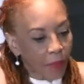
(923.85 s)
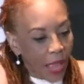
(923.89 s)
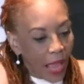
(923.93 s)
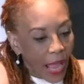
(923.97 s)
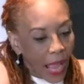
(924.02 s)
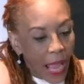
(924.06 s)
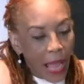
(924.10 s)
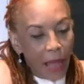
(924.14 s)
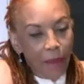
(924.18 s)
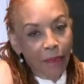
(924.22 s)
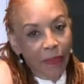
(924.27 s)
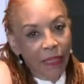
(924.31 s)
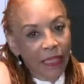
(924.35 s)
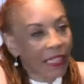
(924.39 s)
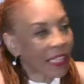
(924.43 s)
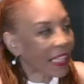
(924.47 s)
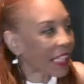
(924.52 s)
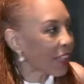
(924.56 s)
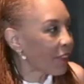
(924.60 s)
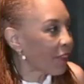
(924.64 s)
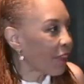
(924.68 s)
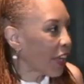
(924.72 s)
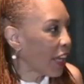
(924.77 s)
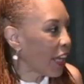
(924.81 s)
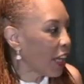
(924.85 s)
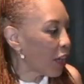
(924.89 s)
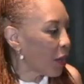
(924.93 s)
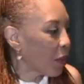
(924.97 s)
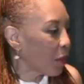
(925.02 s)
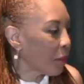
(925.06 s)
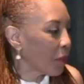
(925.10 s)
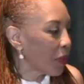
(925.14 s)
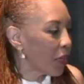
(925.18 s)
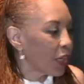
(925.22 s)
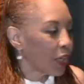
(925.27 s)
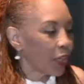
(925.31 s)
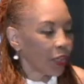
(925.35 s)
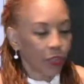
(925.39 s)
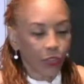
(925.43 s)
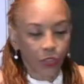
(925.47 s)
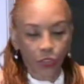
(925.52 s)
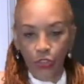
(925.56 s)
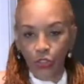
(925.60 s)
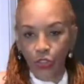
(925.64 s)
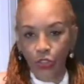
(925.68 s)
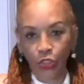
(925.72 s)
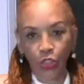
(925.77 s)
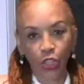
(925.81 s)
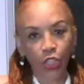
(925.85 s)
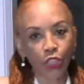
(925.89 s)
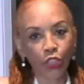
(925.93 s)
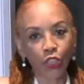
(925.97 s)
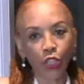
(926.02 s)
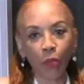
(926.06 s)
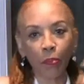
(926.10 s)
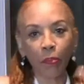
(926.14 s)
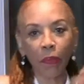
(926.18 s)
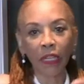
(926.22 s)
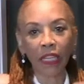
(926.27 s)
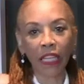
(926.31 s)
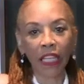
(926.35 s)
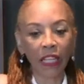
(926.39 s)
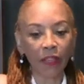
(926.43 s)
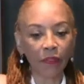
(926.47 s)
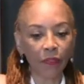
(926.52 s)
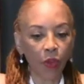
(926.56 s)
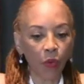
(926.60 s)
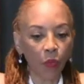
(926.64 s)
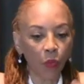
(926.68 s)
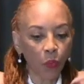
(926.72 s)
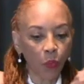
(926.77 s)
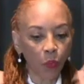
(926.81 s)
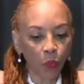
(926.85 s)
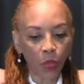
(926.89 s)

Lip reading: I believe him. Should you believe him?